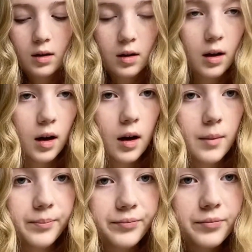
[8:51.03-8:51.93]

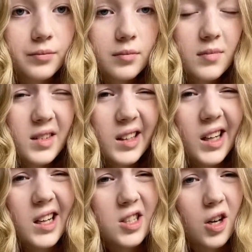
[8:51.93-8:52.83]

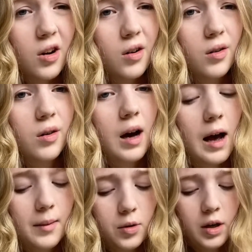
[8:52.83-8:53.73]
and so
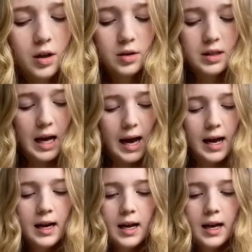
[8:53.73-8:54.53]
I'm going to use that.